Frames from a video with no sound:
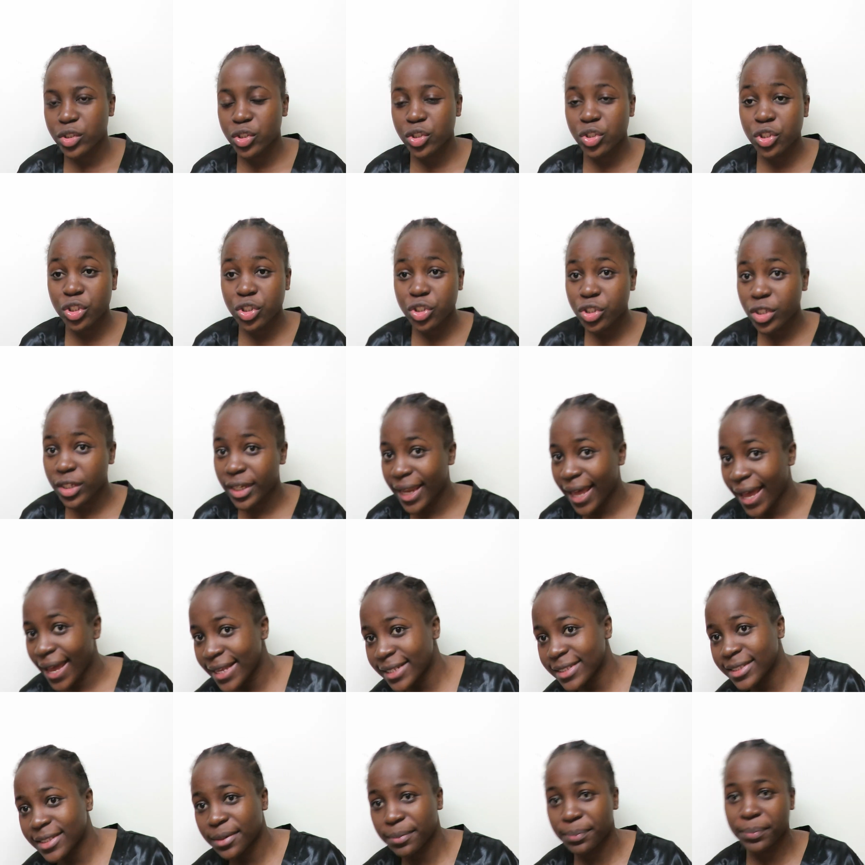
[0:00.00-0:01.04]
To
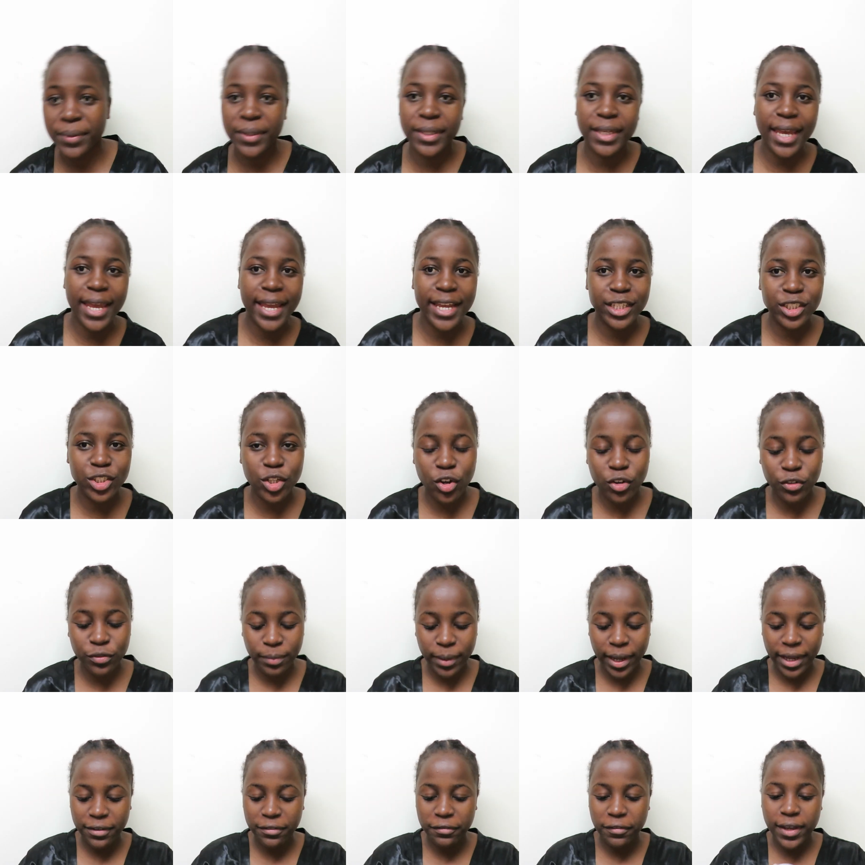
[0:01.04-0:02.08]
neutralize the pH of
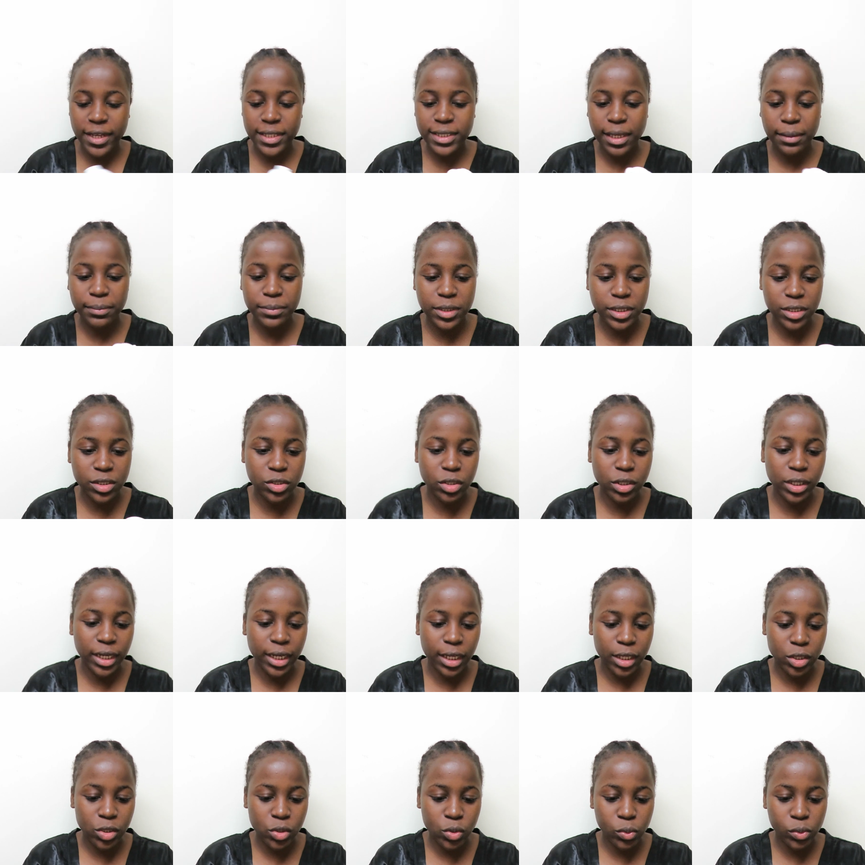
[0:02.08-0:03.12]
my face, I'm just
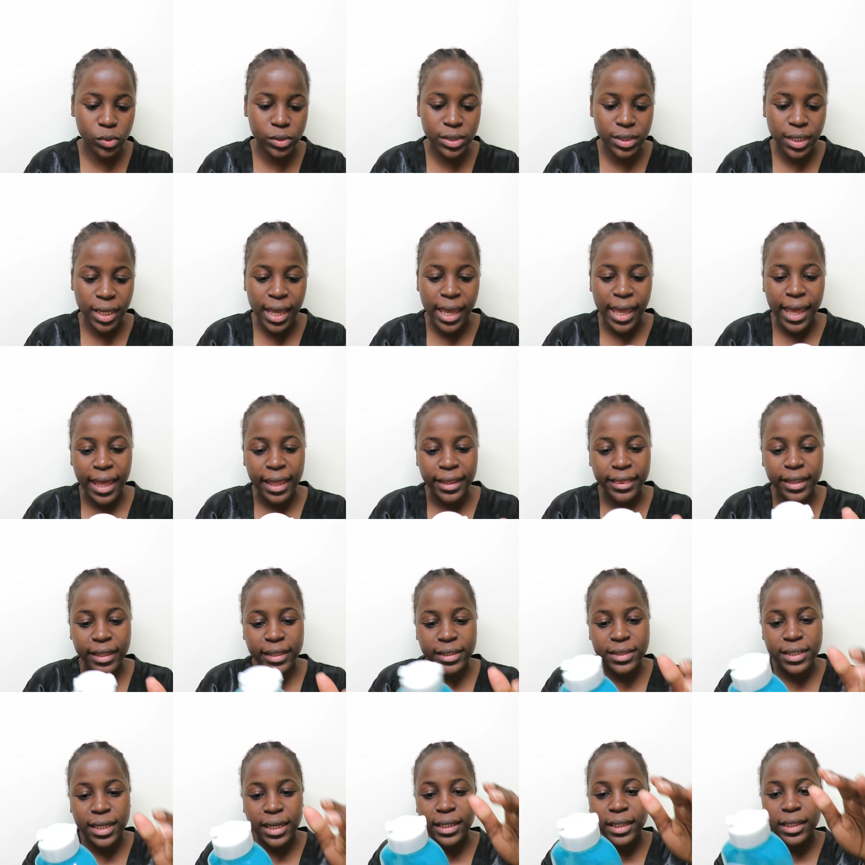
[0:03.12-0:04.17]
gonna use
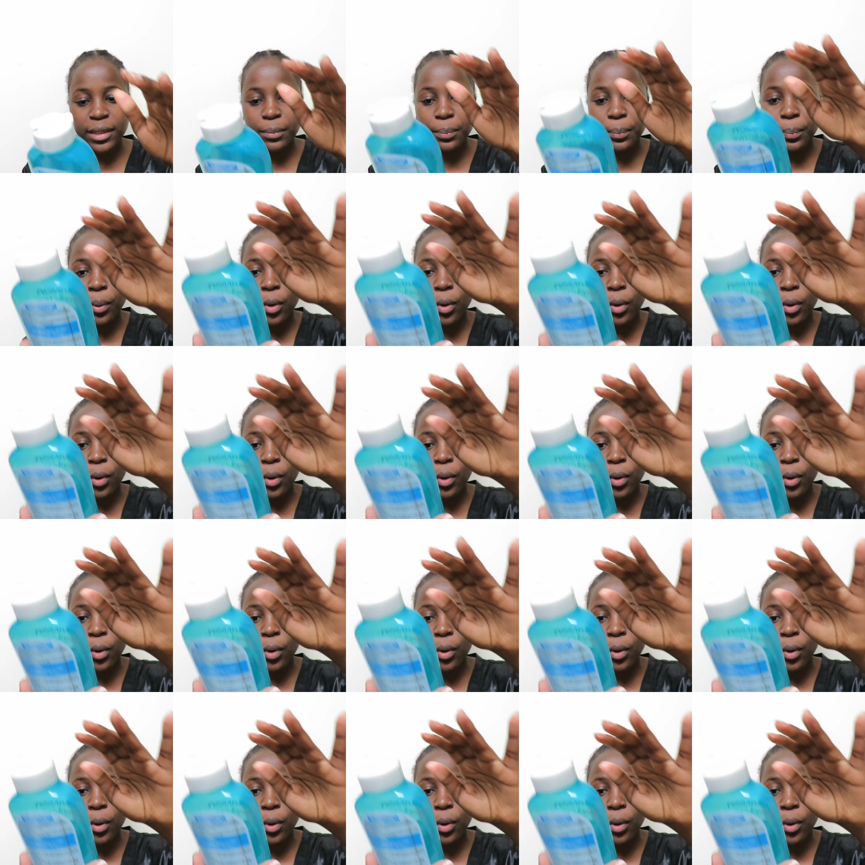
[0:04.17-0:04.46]
the Daily